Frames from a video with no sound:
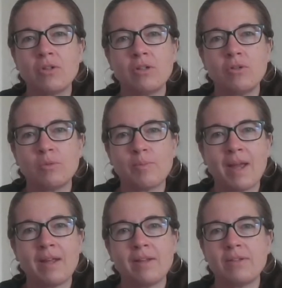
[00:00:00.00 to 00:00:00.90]
you could use
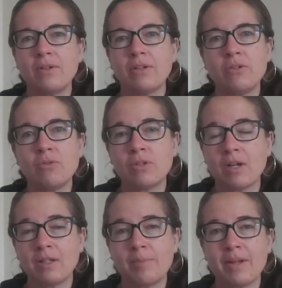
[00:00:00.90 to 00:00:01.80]
paints, you could use
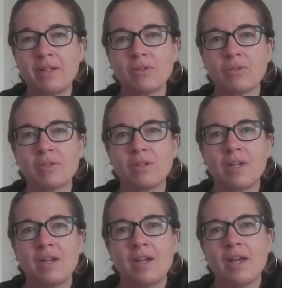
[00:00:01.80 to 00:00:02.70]
color pencils,
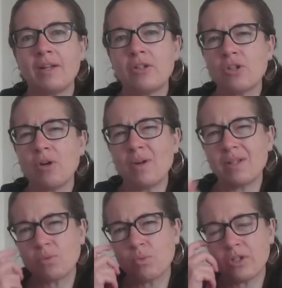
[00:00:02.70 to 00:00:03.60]
and show
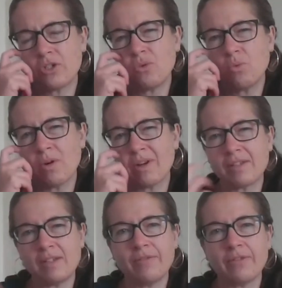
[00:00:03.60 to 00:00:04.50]
us what you want to
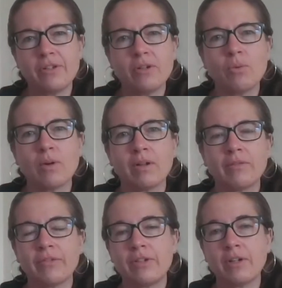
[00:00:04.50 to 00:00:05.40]
see for your
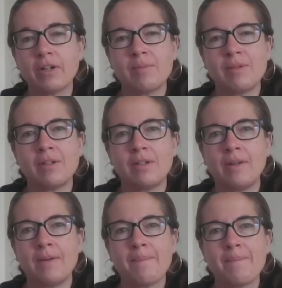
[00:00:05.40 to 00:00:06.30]
world, for your
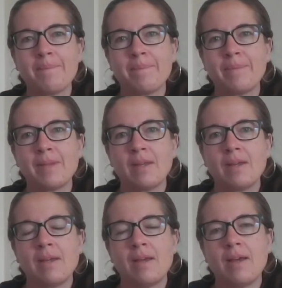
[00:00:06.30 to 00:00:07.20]
community.
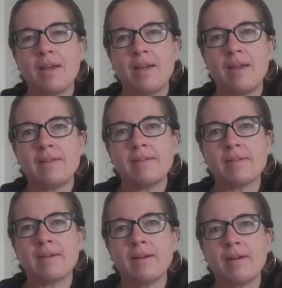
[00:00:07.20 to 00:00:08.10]

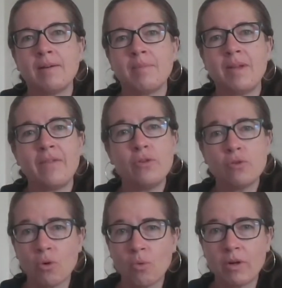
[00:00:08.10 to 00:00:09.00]
And if you
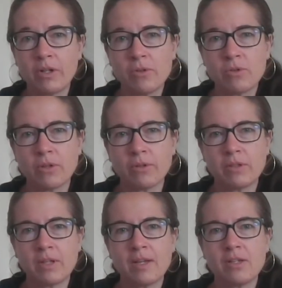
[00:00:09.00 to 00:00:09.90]
don't want to use those
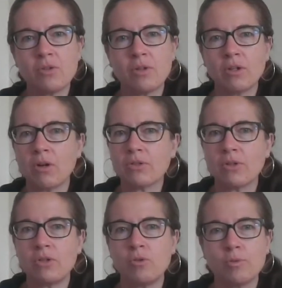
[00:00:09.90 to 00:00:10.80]
things, you could also
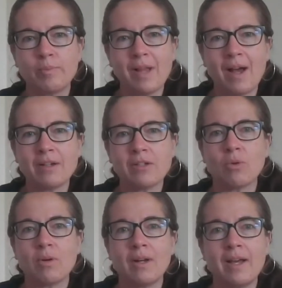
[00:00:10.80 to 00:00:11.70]
use blocks
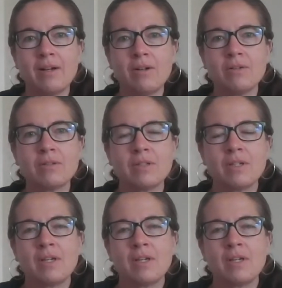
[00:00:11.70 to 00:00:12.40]
or Legos